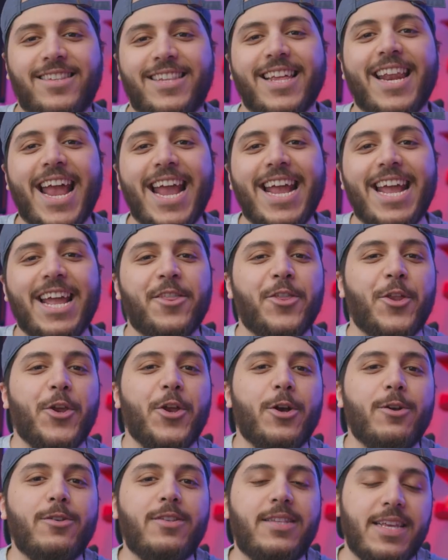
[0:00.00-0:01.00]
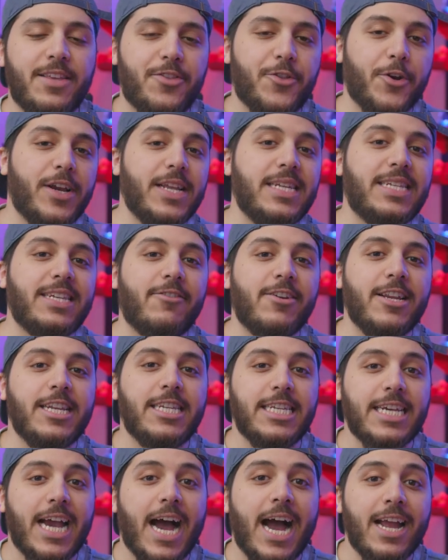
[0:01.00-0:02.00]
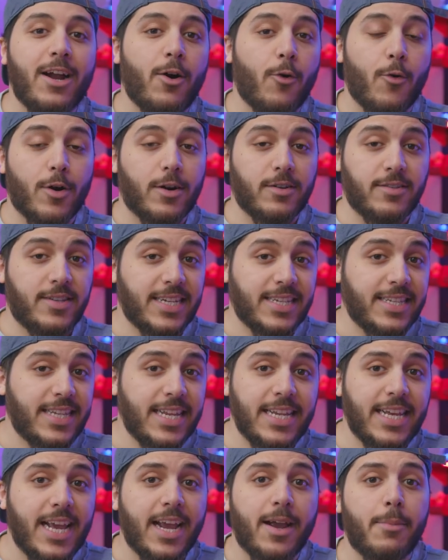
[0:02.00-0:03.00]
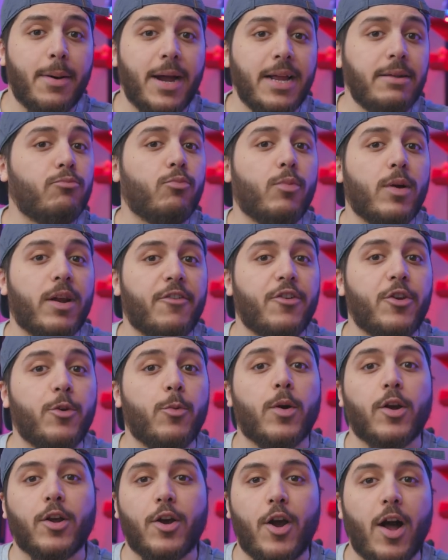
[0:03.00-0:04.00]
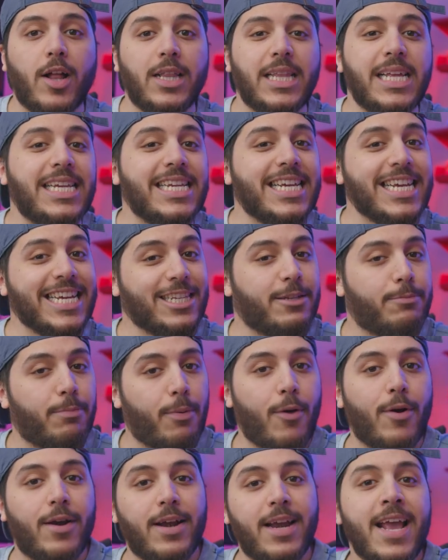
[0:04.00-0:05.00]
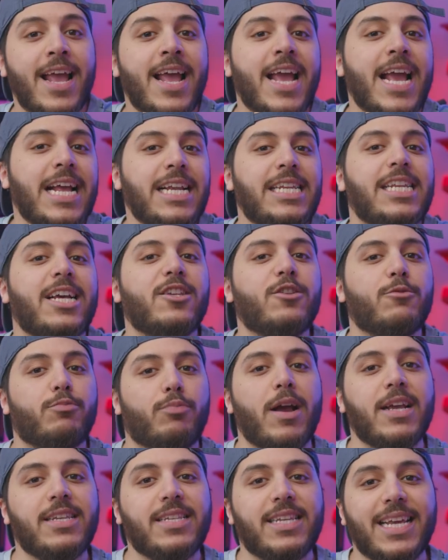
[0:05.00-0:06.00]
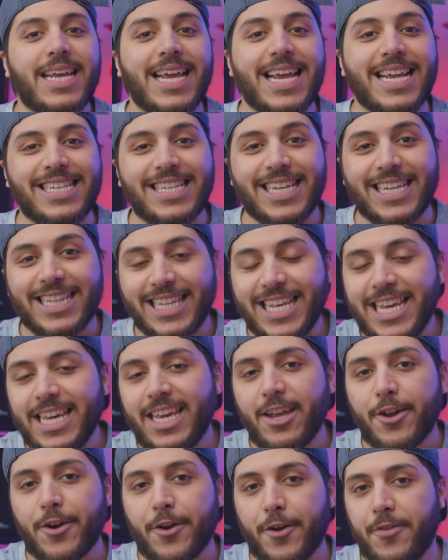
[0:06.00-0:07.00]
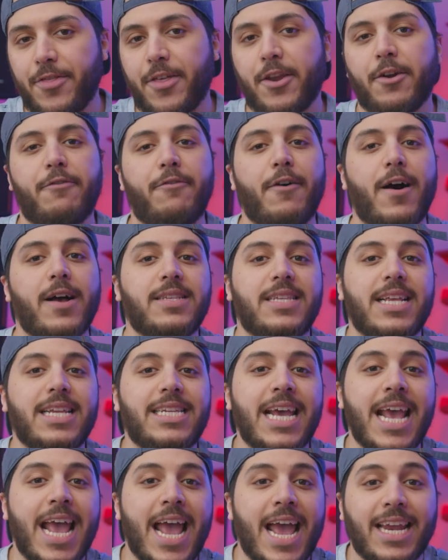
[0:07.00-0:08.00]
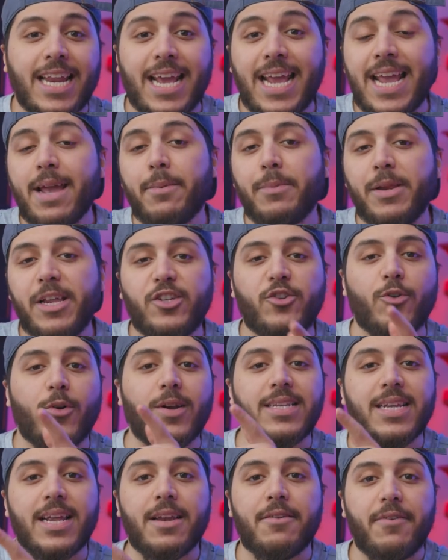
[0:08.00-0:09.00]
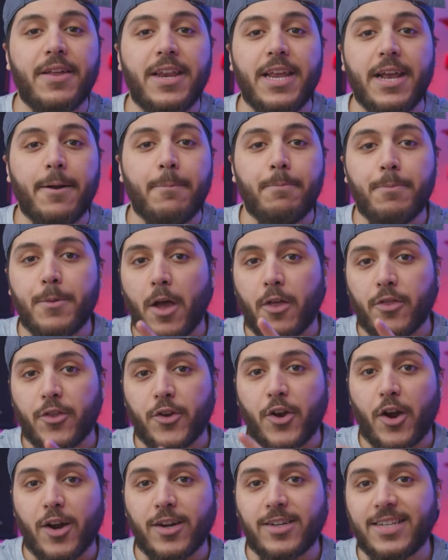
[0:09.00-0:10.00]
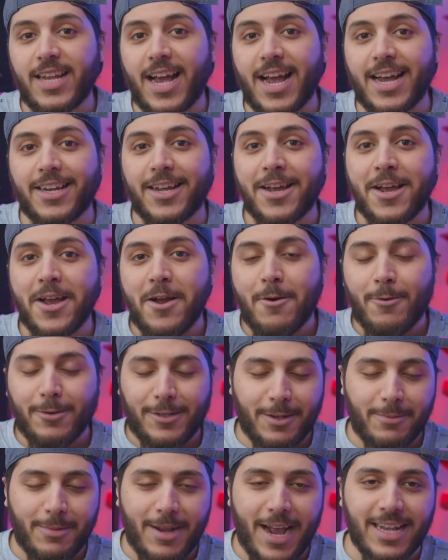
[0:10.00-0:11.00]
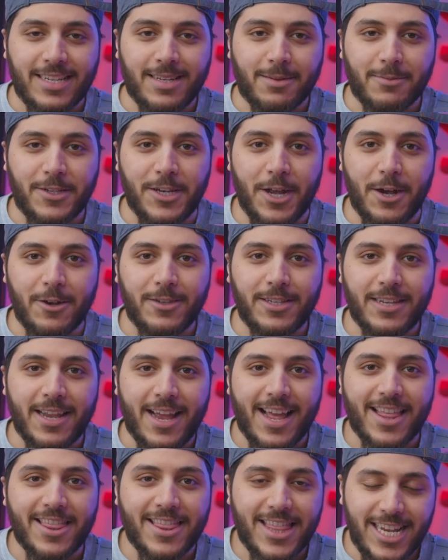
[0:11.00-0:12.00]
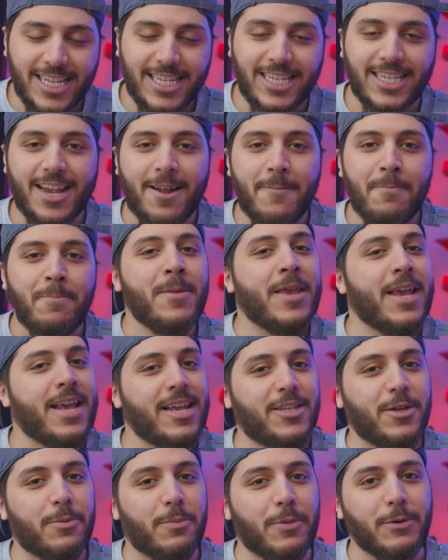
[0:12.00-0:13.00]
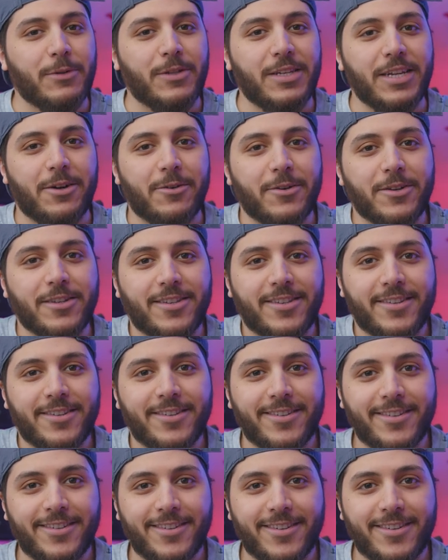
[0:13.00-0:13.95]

Today in the news, the thirty seventy Ti, or sixteen gigabyte, whatever you want to call it, is born, Intel's pricing is leakier than a faucet, and A M D joins Nvidia on the dark side. What's up guys, I'm Snows, and this is your Boot Sequence.